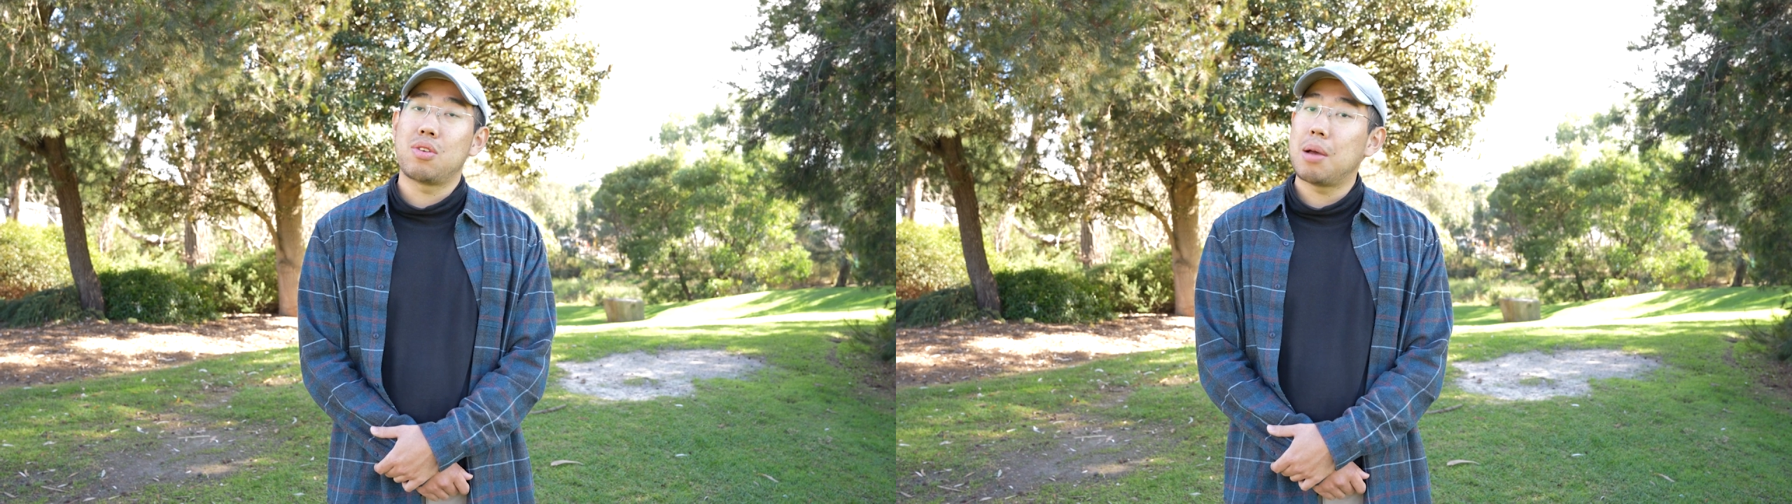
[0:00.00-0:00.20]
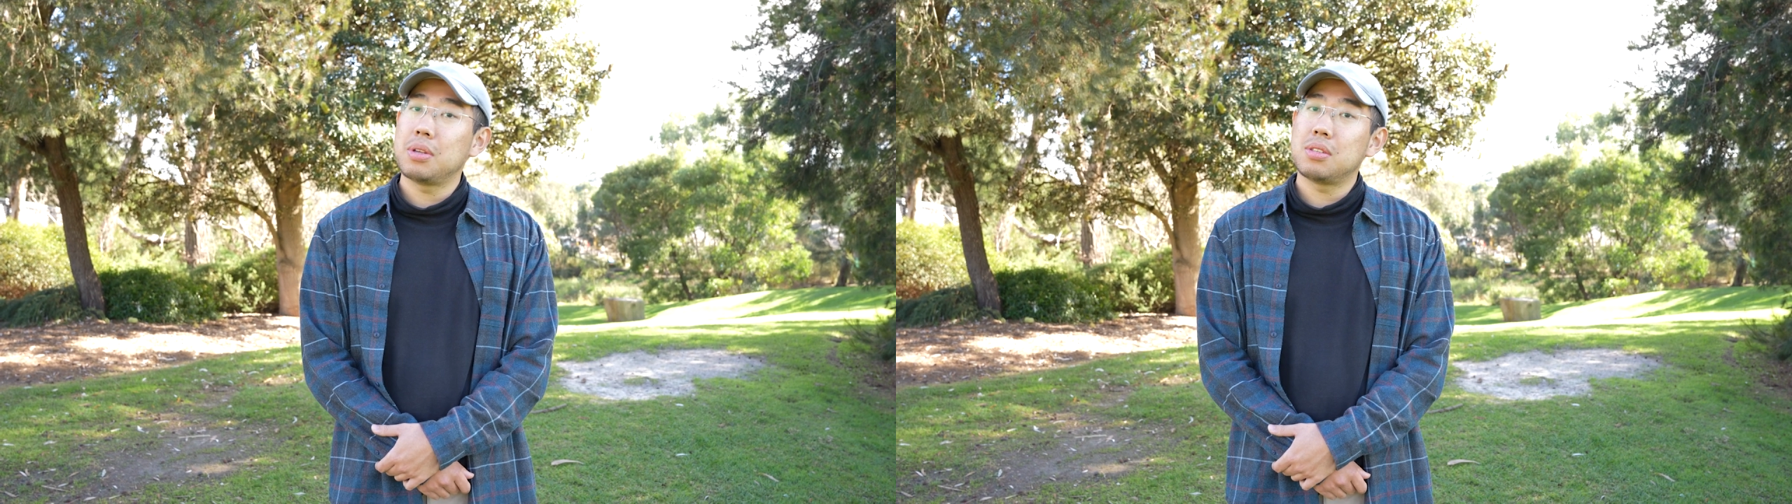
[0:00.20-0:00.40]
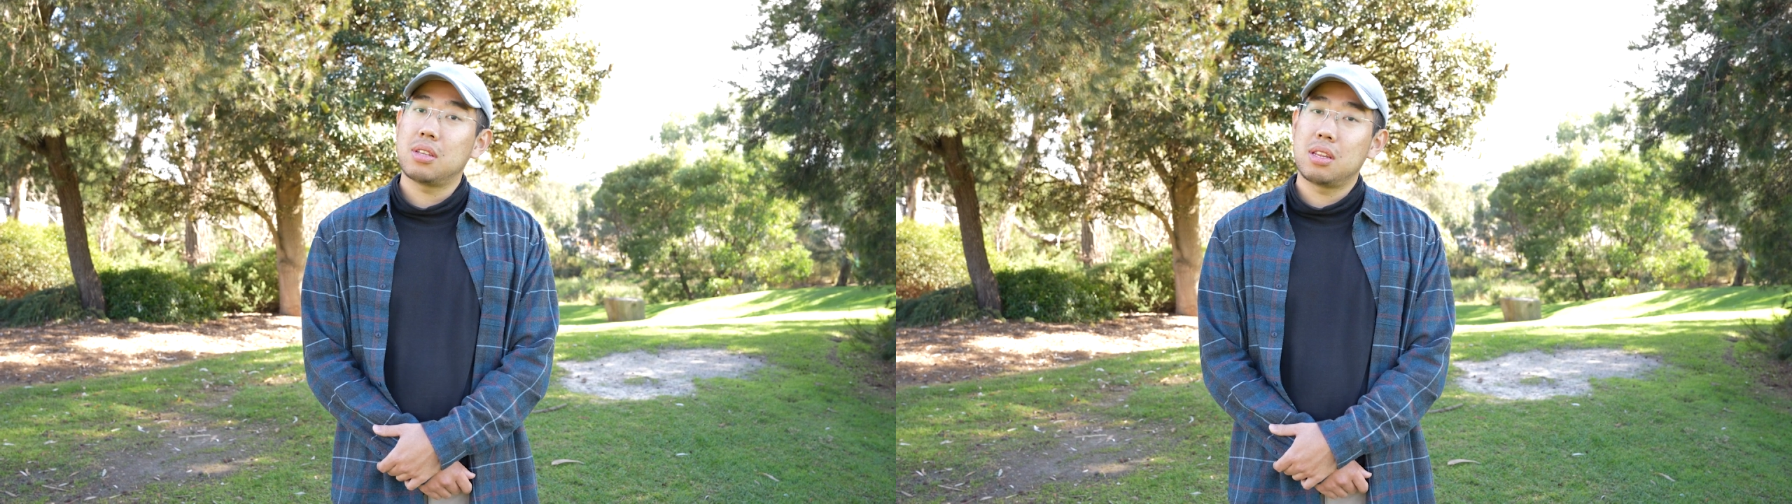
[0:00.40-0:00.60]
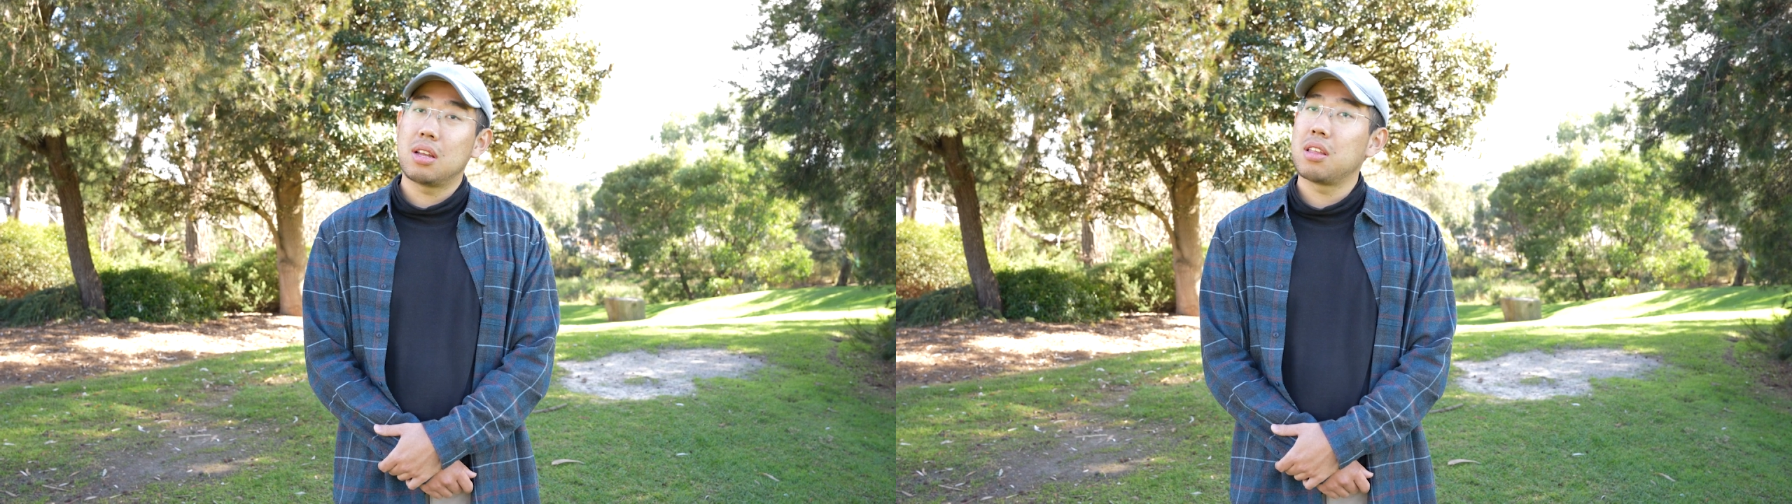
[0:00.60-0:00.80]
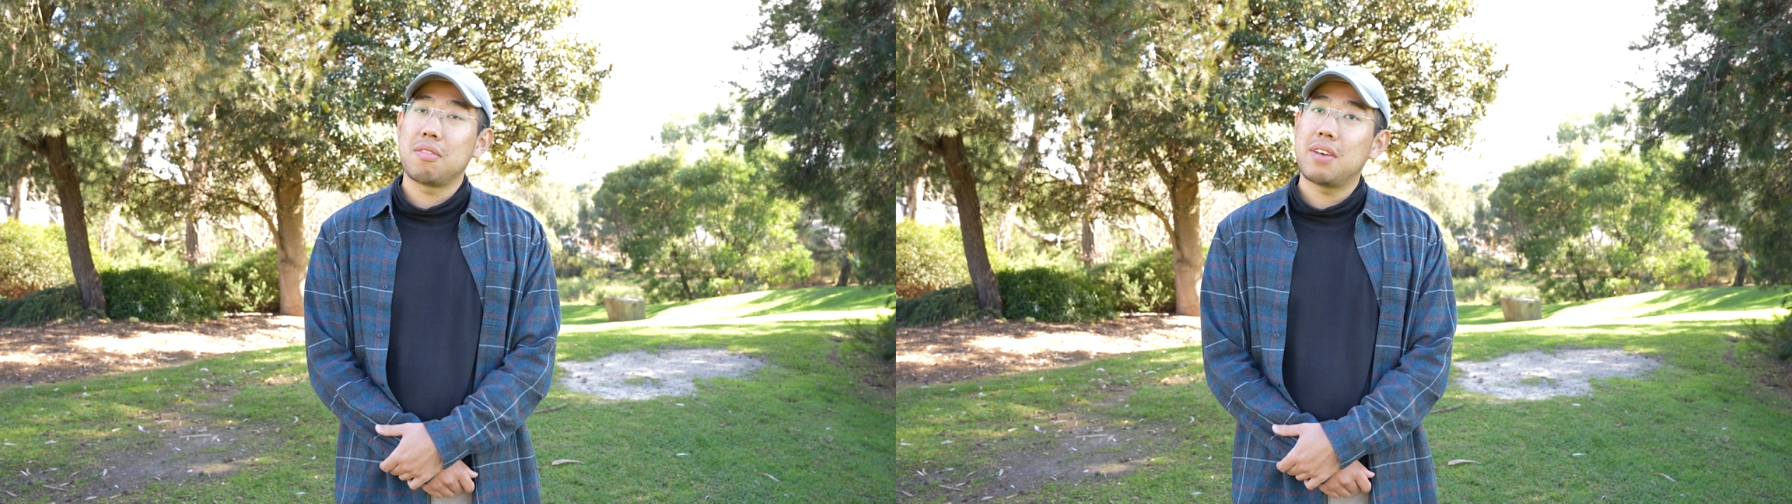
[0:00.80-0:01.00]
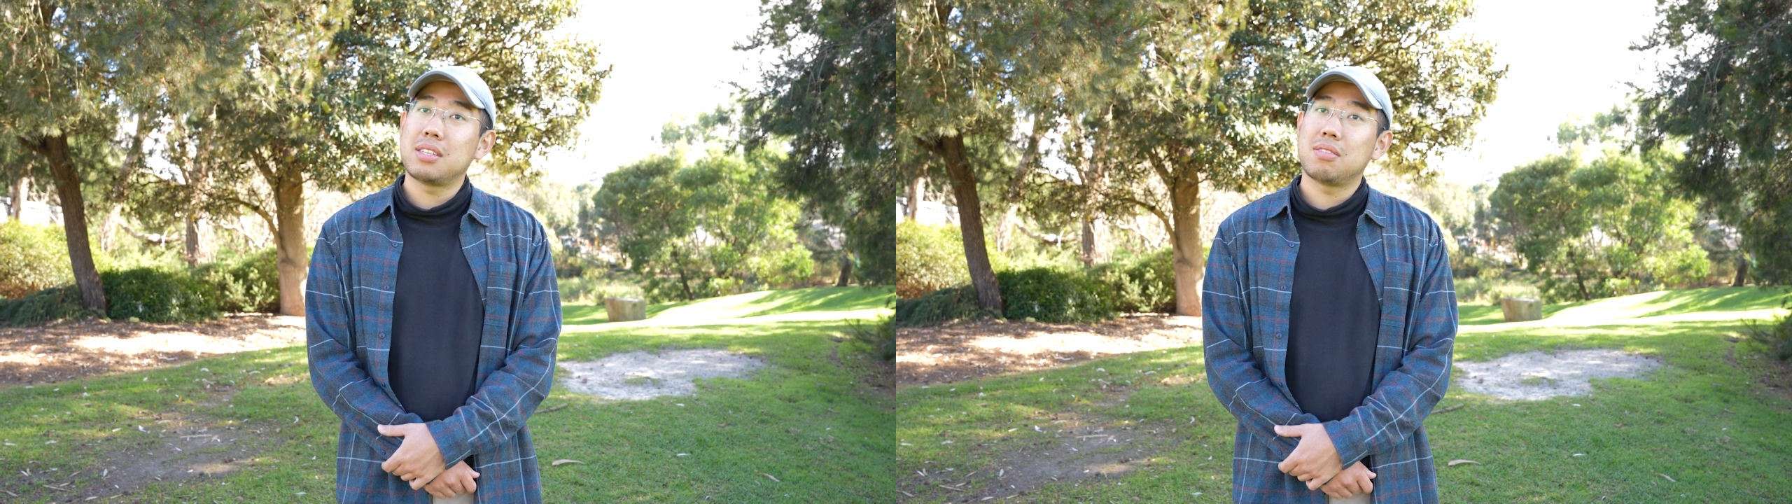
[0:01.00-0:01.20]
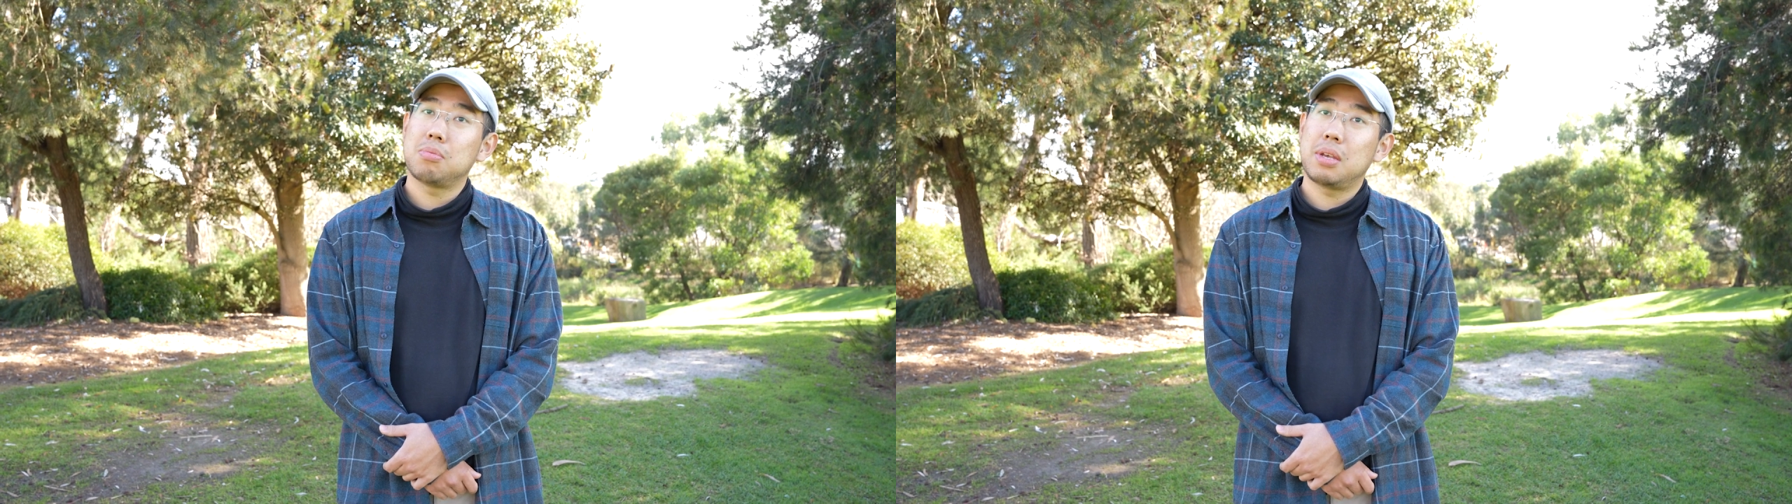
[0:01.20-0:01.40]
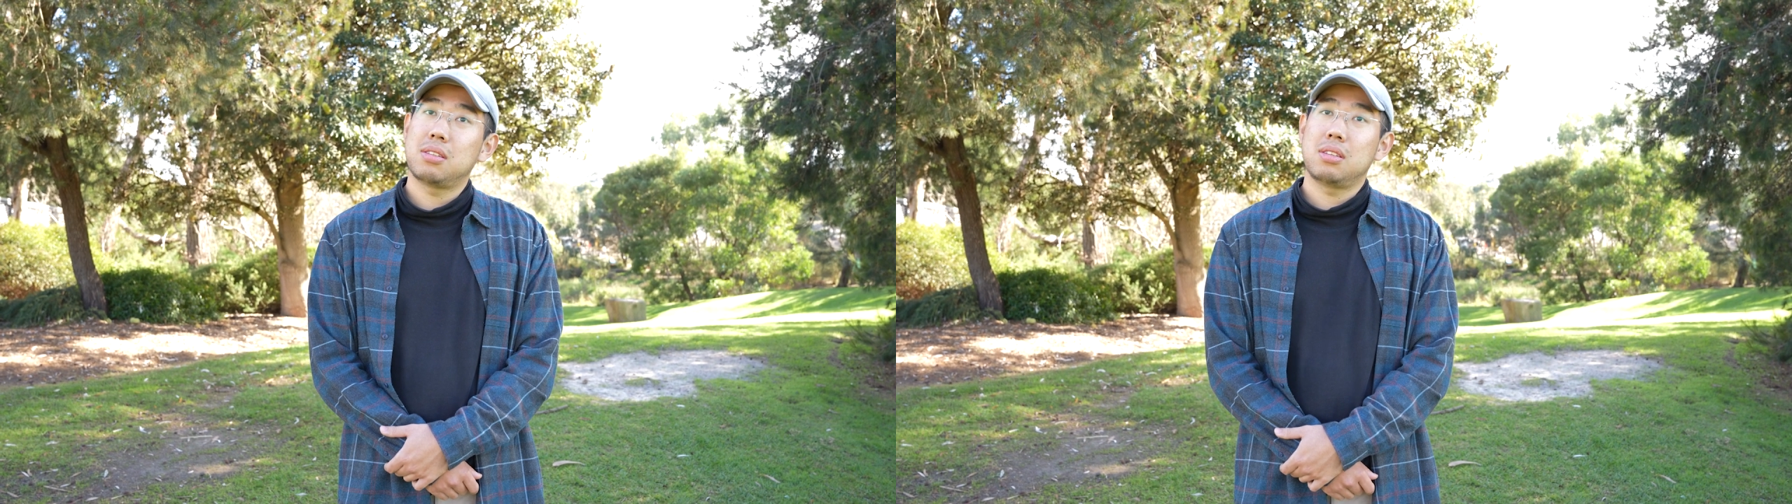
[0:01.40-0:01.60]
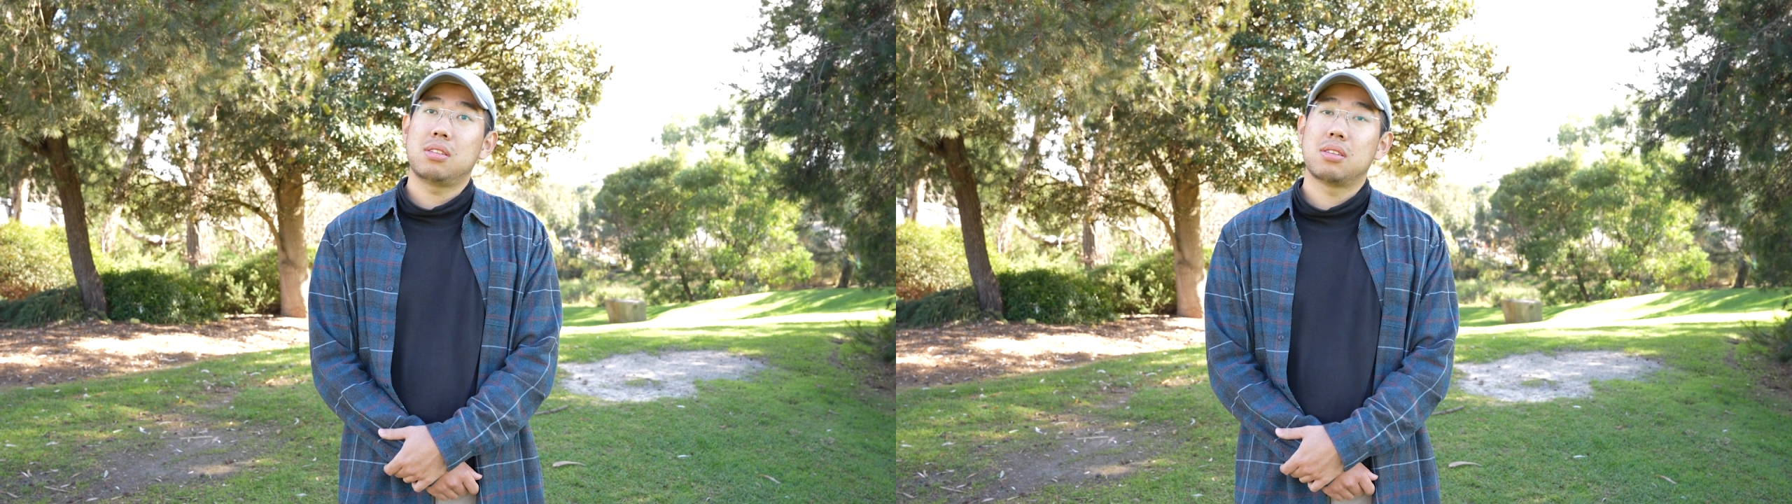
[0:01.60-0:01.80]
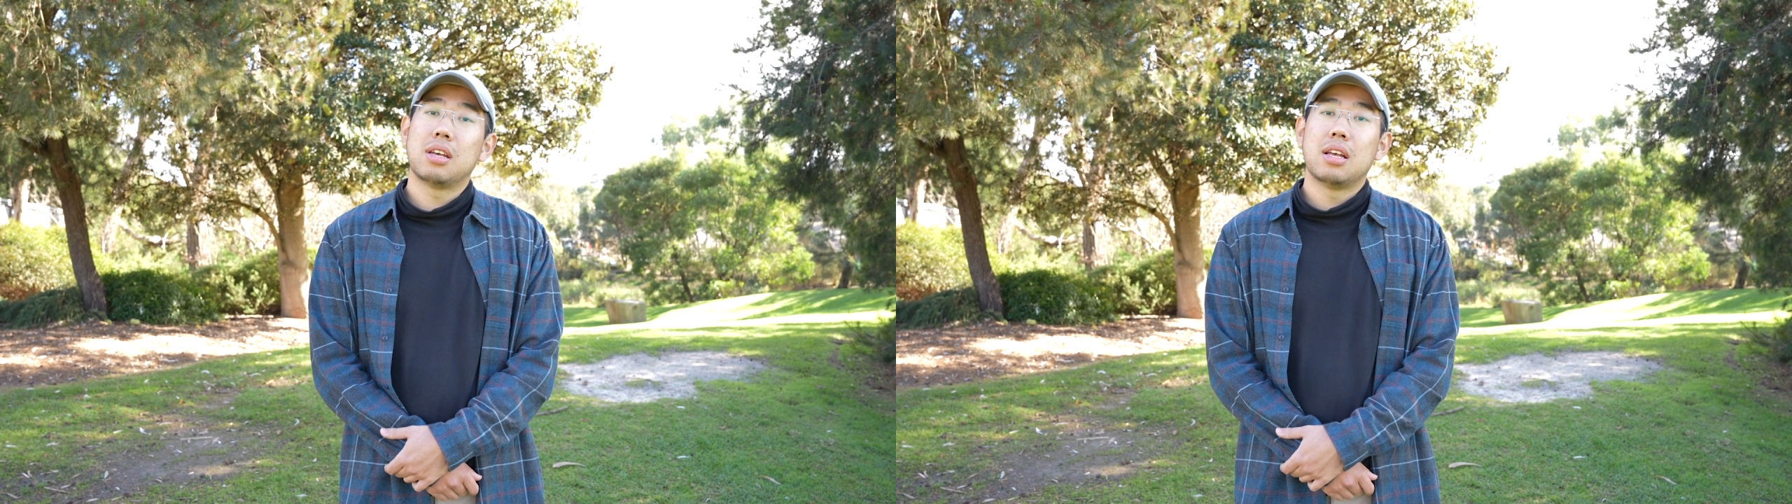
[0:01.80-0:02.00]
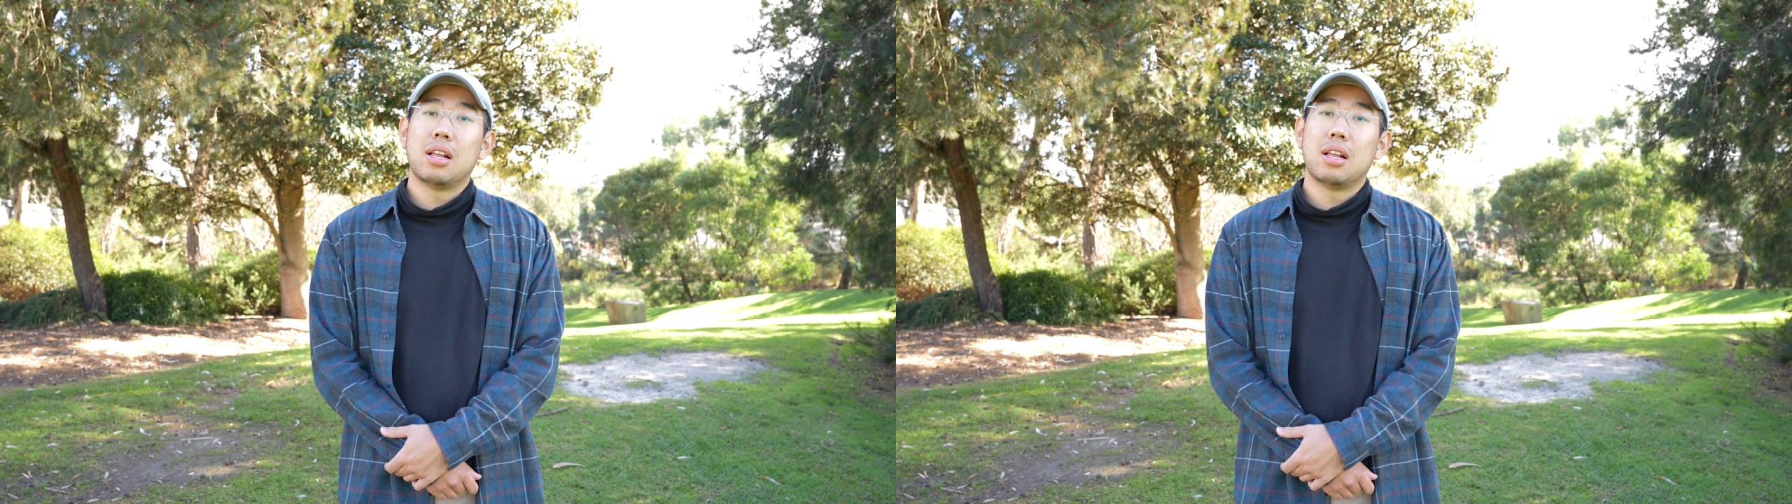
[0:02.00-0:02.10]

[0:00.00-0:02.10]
rabbits and other invasive species,